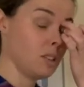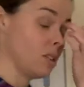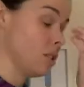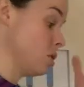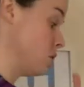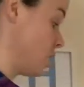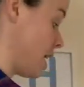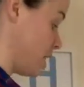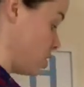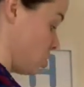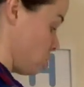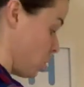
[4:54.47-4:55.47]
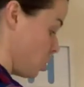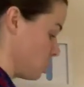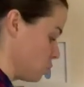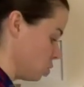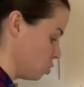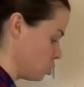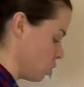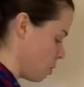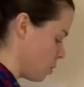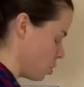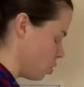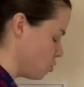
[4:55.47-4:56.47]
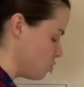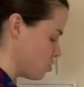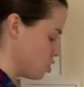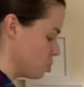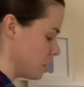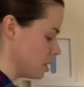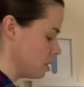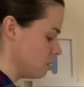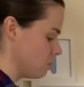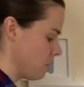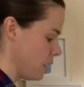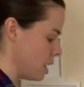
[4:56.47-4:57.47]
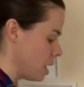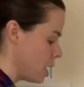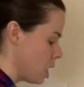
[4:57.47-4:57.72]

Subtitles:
So that's the total. So 123